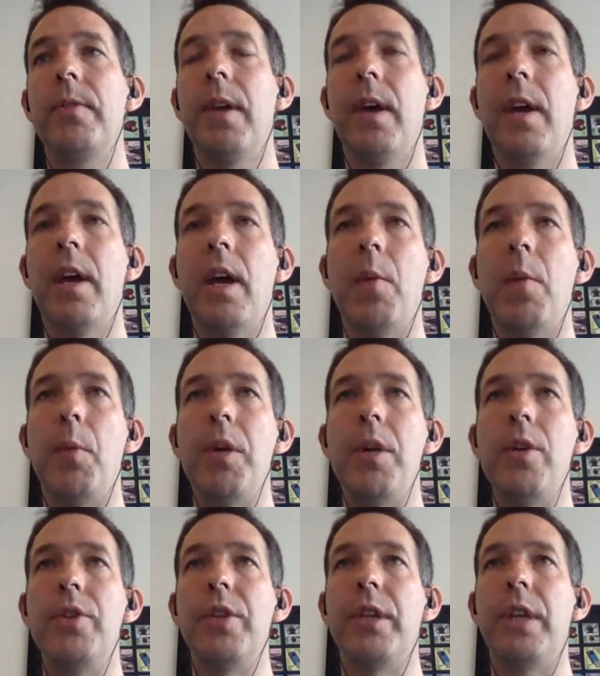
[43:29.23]
We're
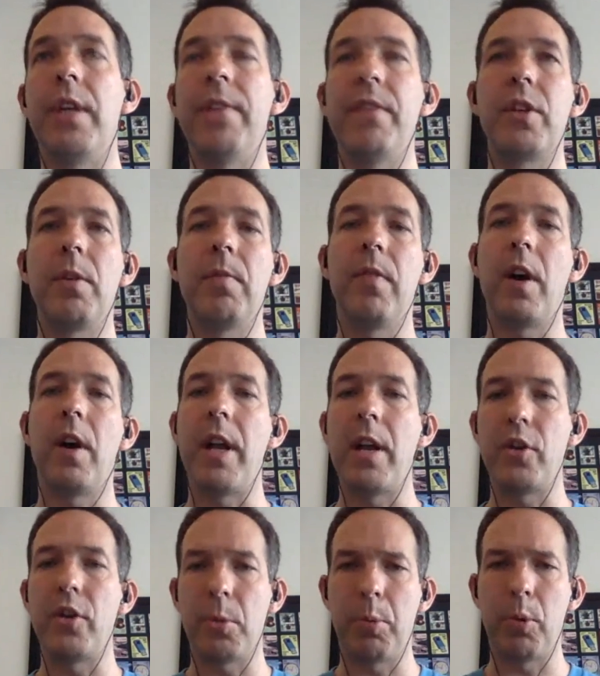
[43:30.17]
using it for some
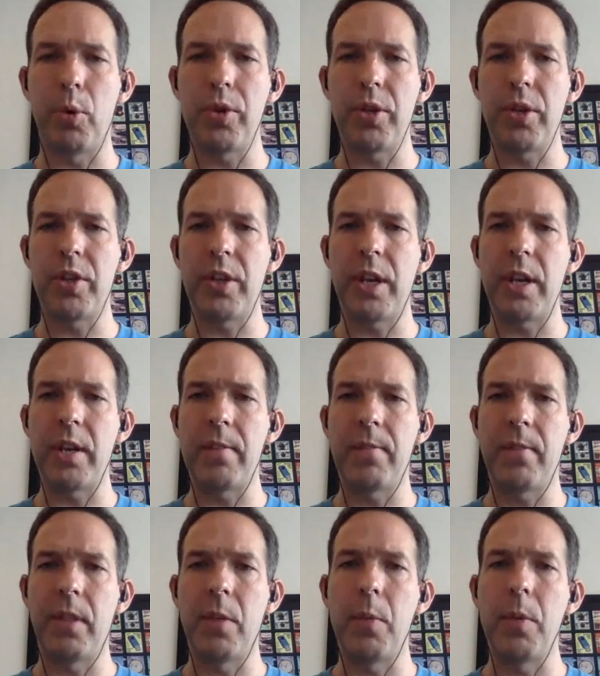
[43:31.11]
financial processing
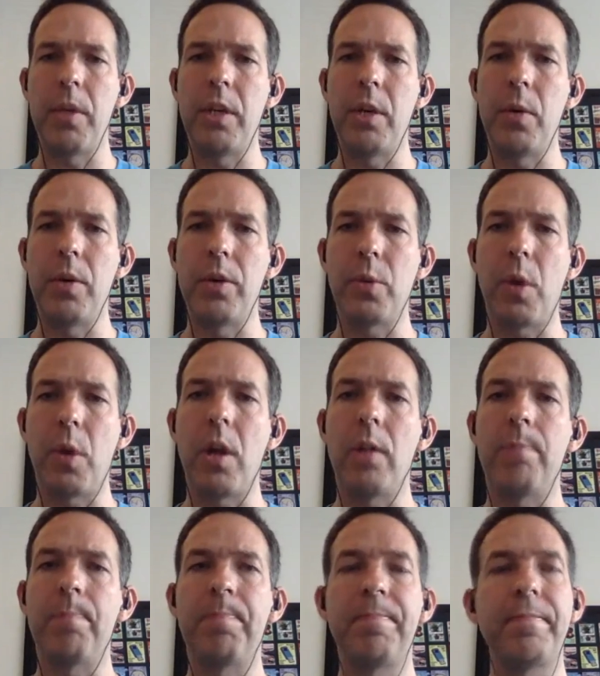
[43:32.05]
that we do as
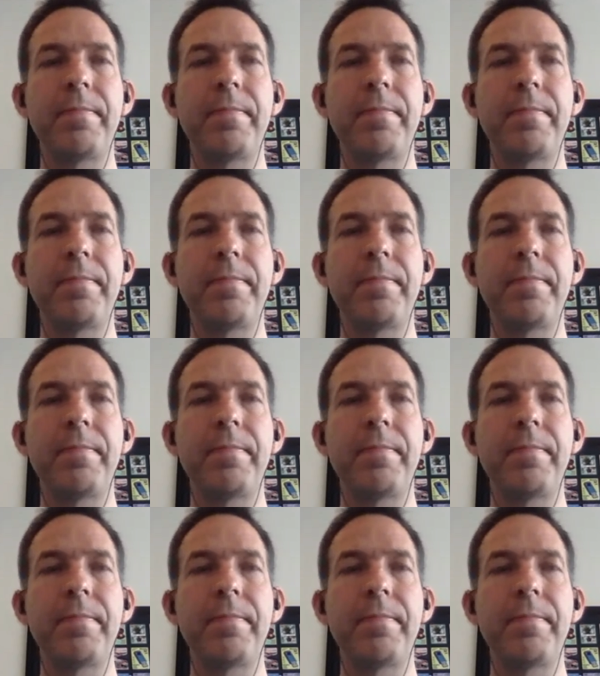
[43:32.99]
well.